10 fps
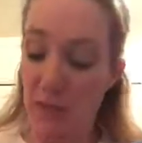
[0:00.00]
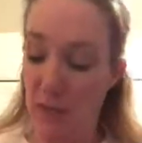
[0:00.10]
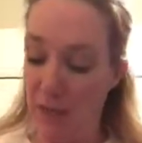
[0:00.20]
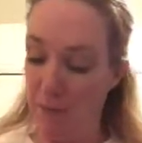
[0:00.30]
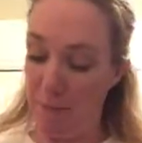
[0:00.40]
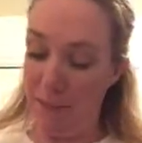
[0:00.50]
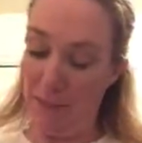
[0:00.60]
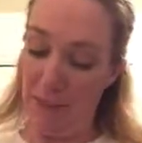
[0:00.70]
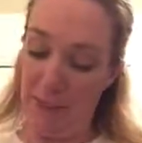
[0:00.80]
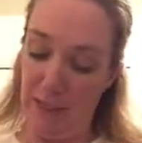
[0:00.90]

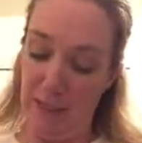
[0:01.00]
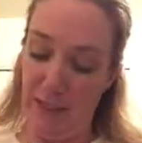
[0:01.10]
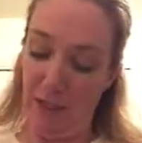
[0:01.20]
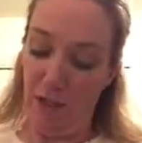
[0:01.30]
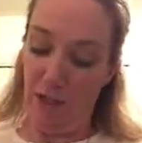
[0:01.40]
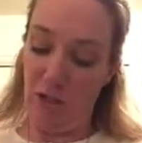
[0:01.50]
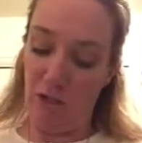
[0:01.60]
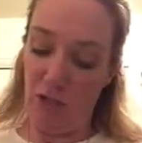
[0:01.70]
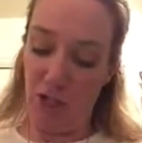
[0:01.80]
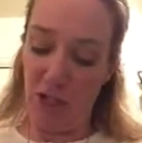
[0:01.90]

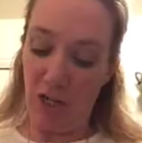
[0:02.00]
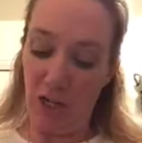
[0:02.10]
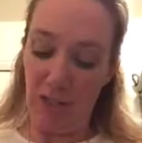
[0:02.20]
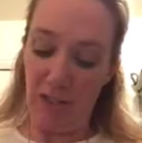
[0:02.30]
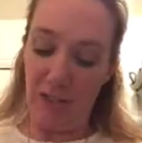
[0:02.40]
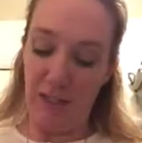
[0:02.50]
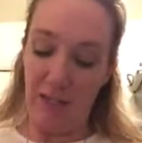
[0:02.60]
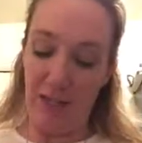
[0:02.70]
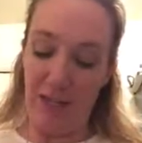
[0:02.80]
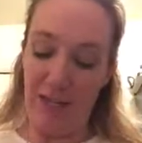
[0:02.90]
who she calls
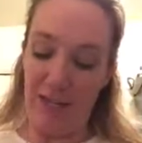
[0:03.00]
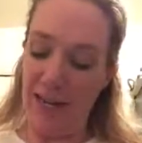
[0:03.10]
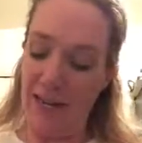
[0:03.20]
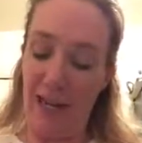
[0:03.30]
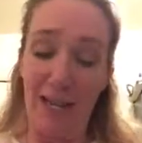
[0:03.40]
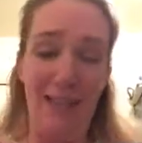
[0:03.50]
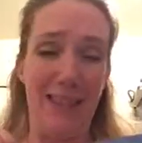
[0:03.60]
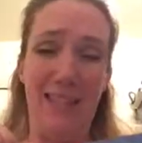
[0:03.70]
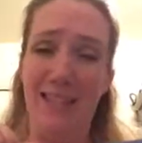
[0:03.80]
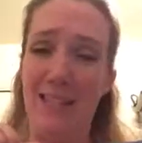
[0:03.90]
Nai. I
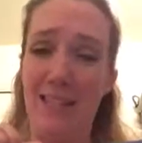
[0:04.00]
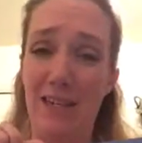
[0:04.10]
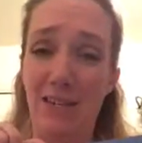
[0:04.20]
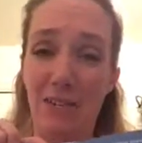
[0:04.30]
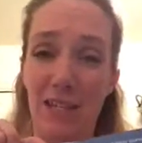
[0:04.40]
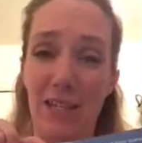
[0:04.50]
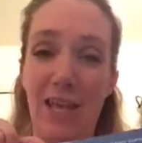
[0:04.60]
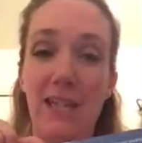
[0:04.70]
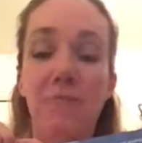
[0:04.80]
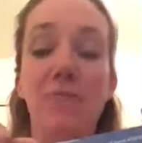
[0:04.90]
think that's how you say
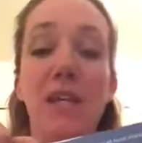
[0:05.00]
that.